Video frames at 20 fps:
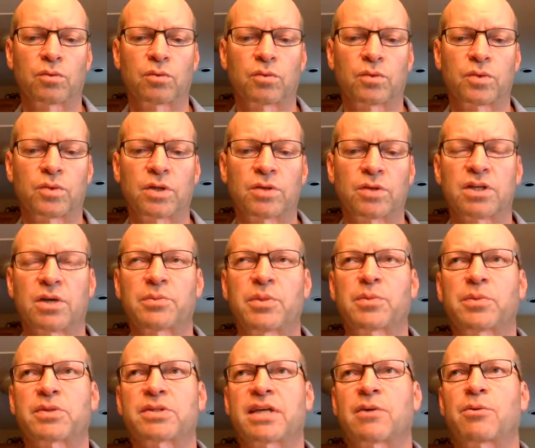You know, some
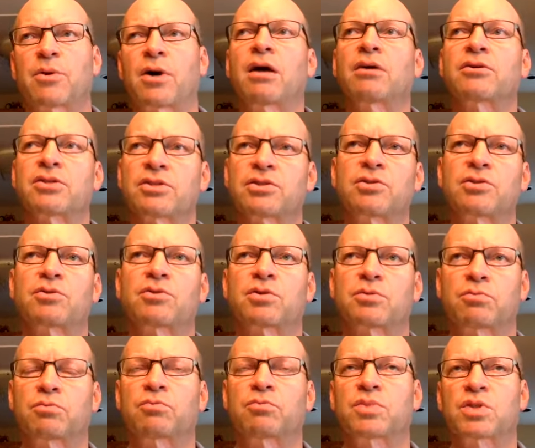people say, "Well, I'll just use
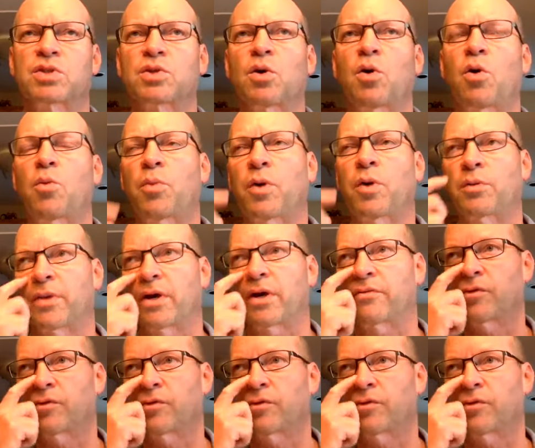soap on my